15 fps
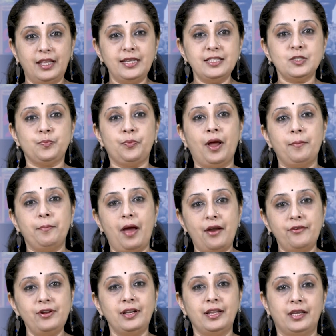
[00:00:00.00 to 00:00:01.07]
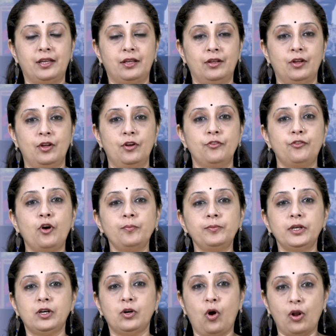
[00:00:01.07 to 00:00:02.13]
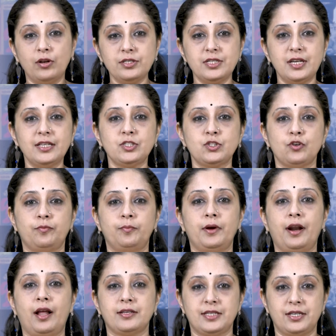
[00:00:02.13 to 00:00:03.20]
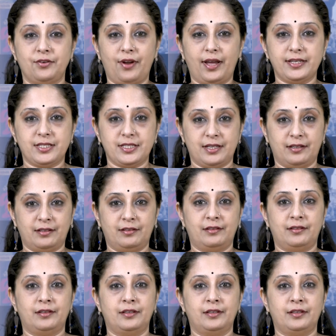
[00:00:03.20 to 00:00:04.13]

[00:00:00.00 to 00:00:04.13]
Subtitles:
things primarily from the context of Marathi writing,